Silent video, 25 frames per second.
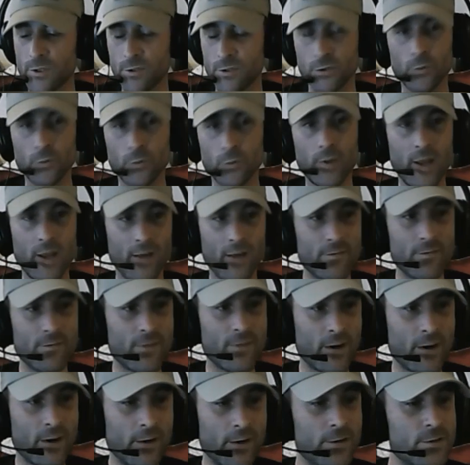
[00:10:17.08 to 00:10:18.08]
since there's no
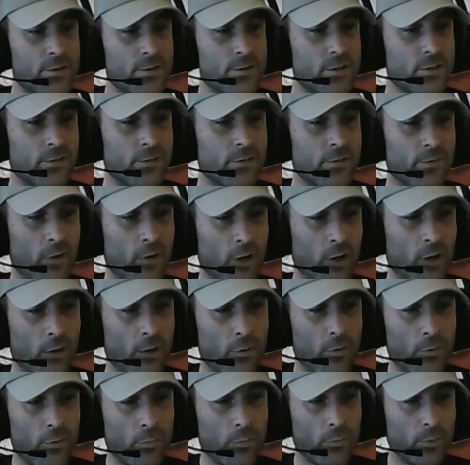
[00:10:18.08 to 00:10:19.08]
campfires in
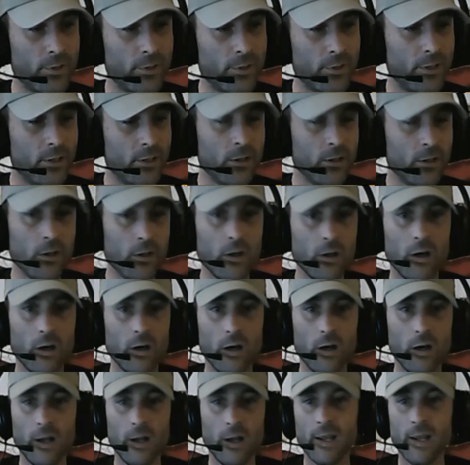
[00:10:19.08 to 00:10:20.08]
Fallout 3,
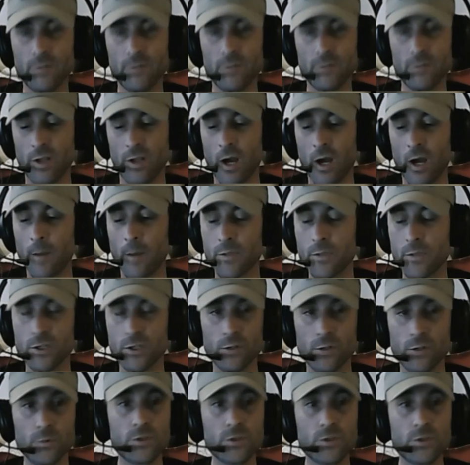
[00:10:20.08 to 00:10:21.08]
it gives you the
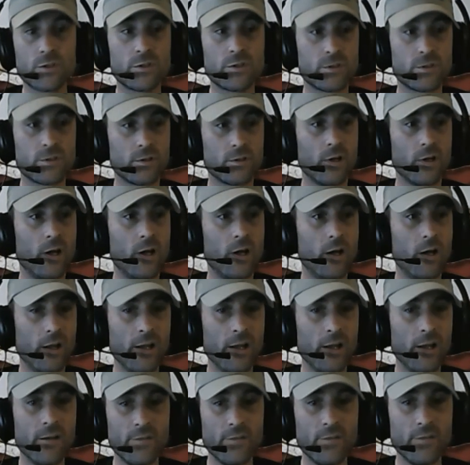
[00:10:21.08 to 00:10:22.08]
option to use
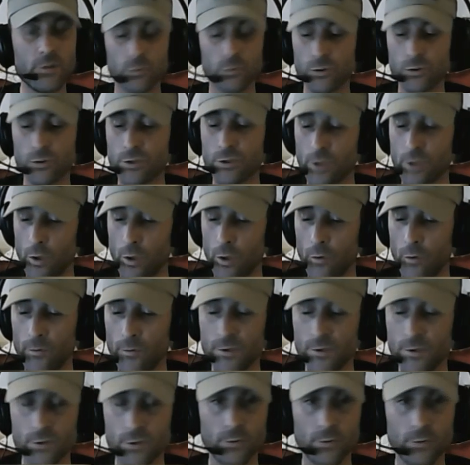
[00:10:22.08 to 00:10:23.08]
individual
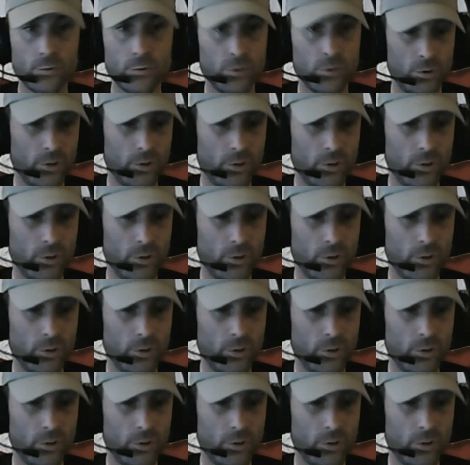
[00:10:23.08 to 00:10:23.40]
stoves to